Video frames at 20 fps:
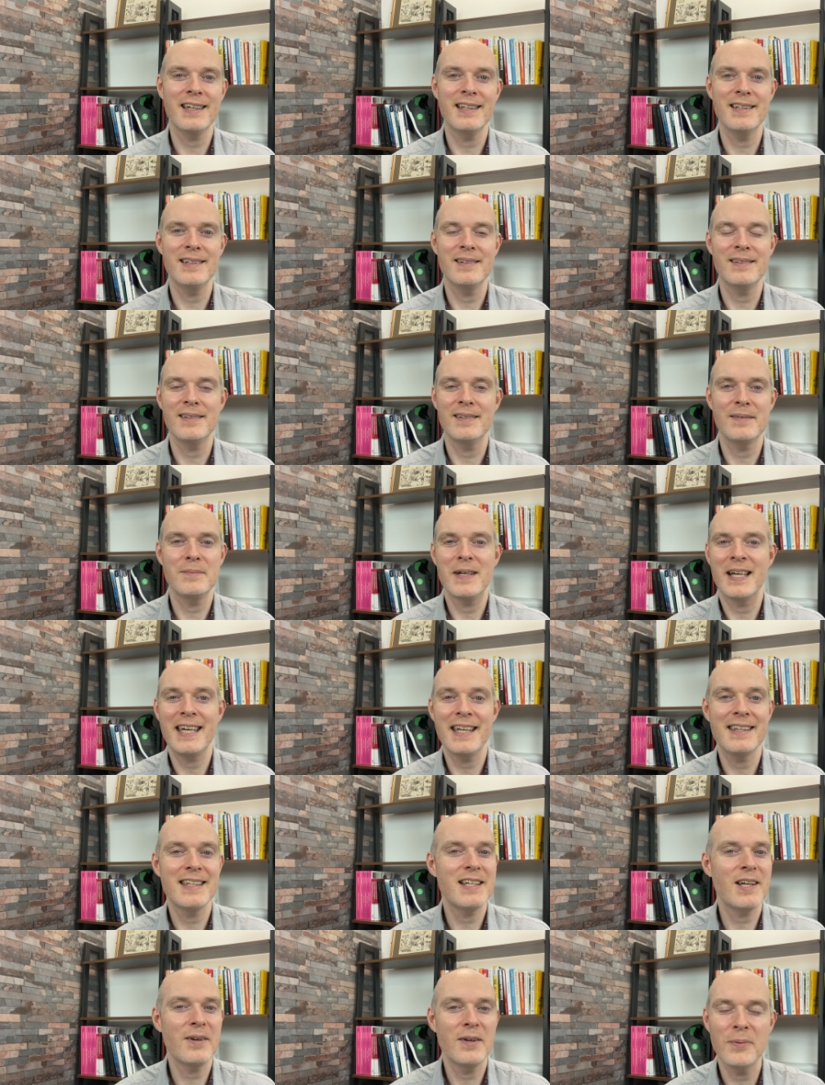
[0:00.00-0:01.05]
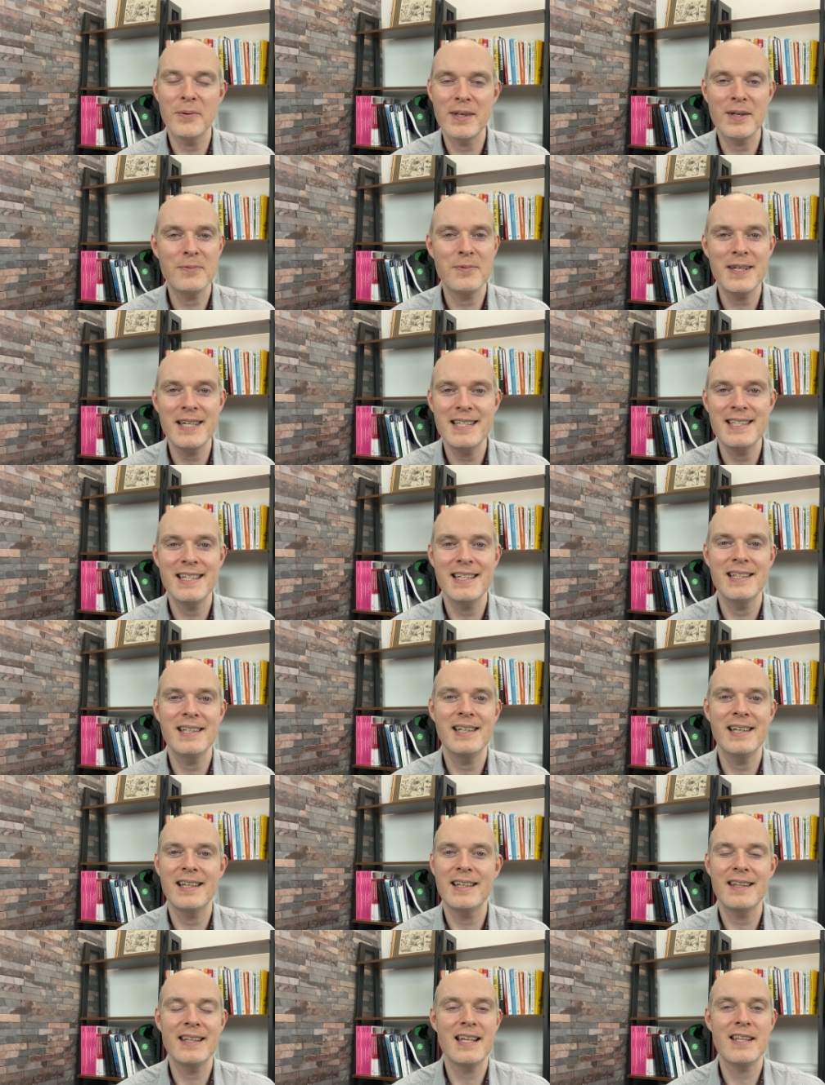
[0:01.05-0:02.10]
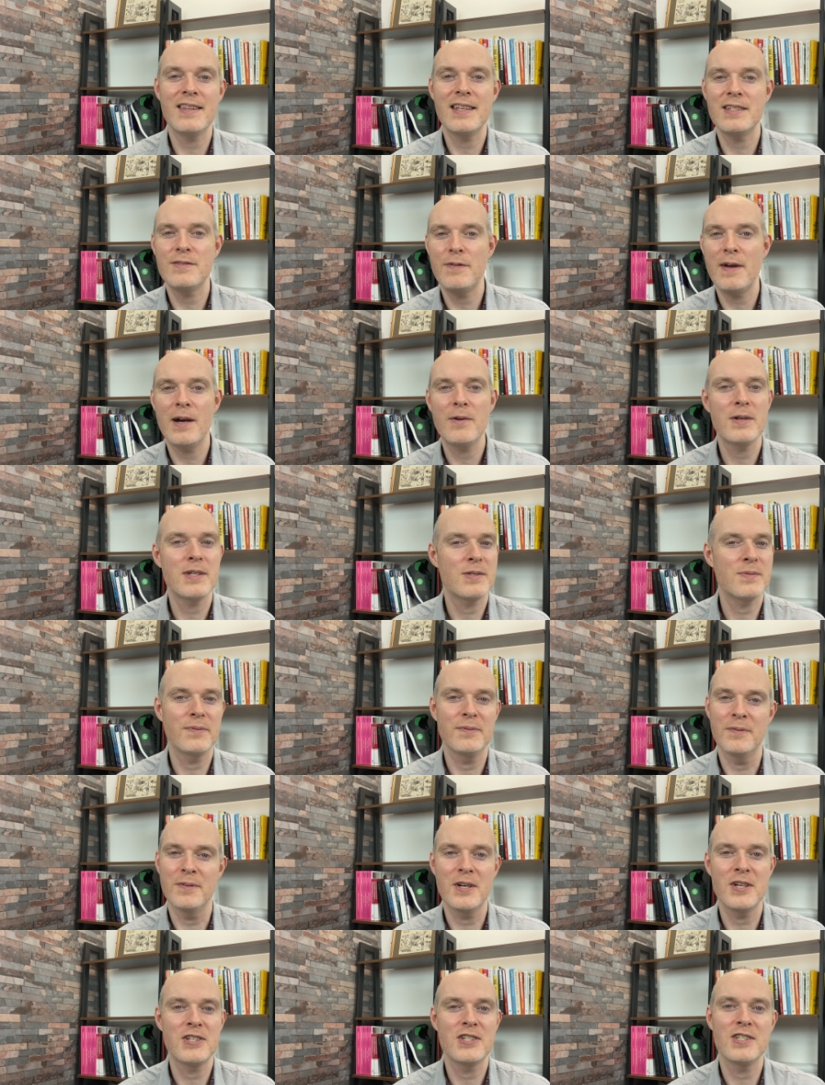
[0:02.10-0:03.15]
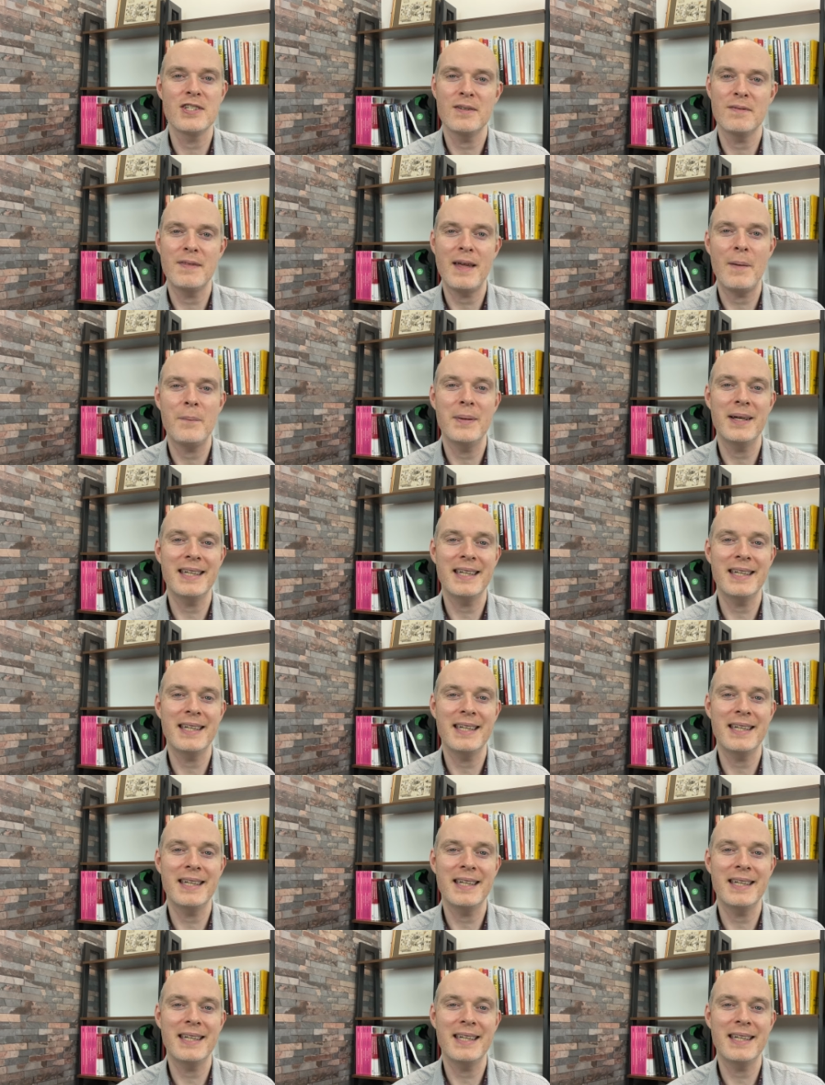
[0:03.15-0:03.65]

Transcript: And again, they don't know what they're reading and th- there's various versions of that.